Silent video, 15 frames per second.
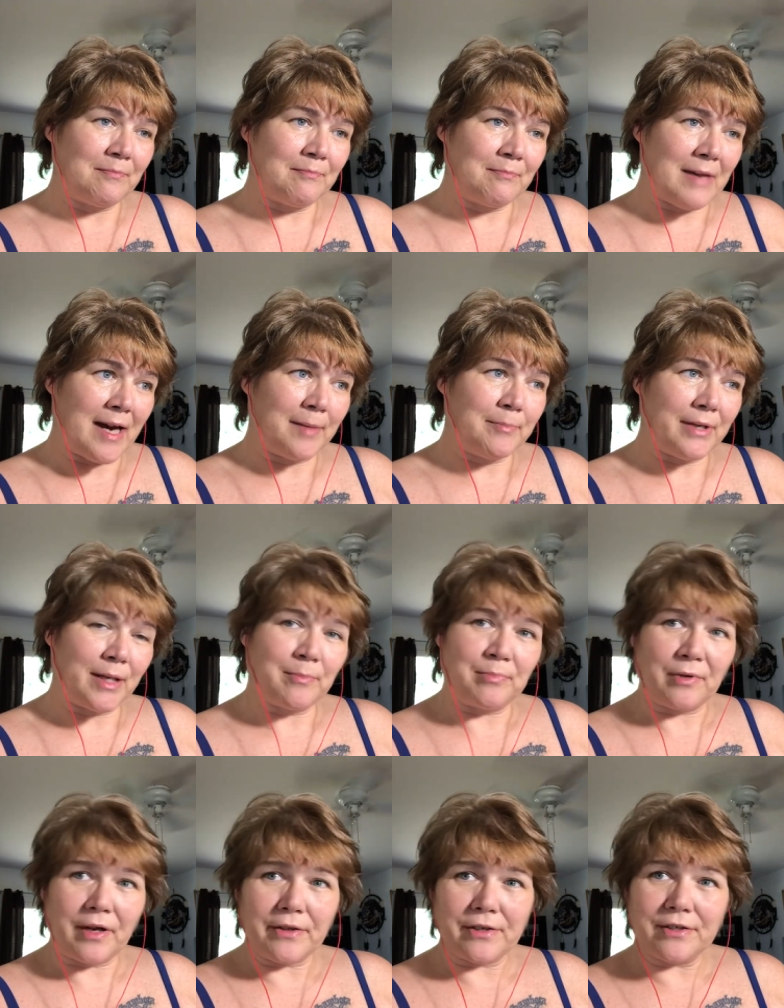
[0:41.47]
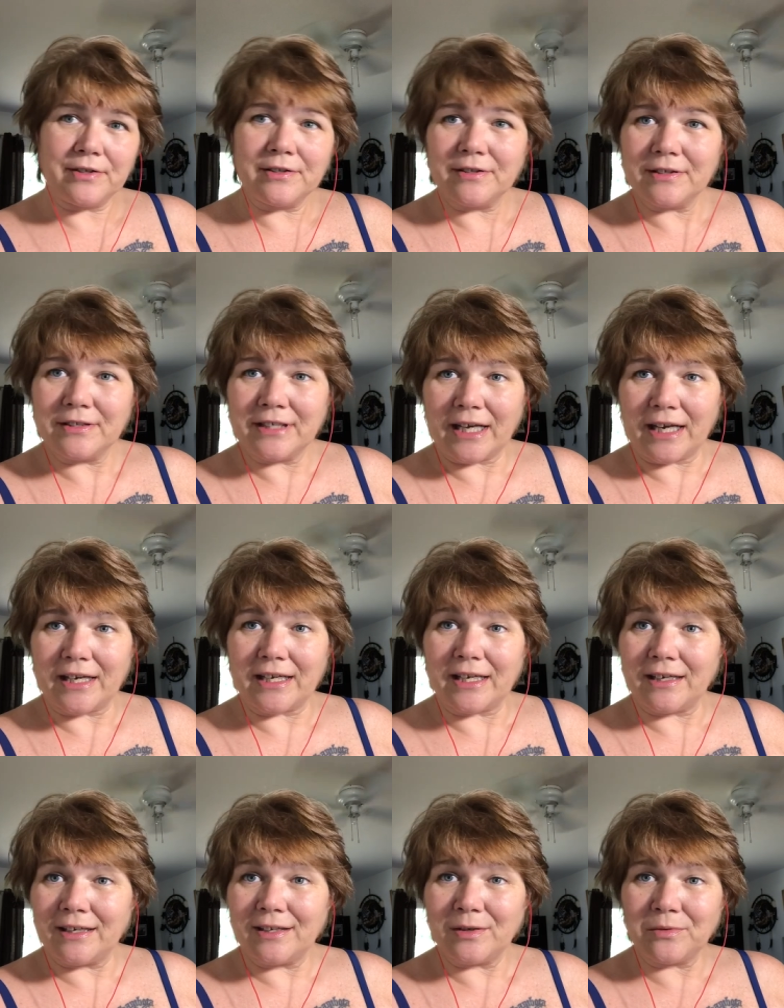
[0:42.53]
my big brother,
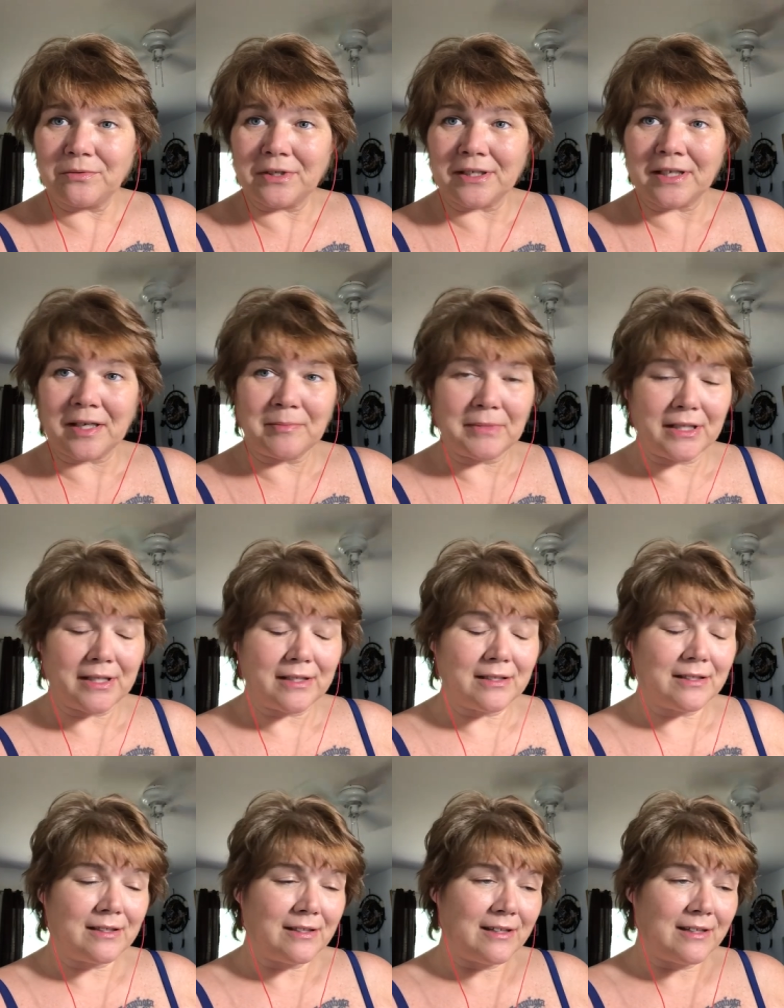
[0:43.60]
Danny, would come in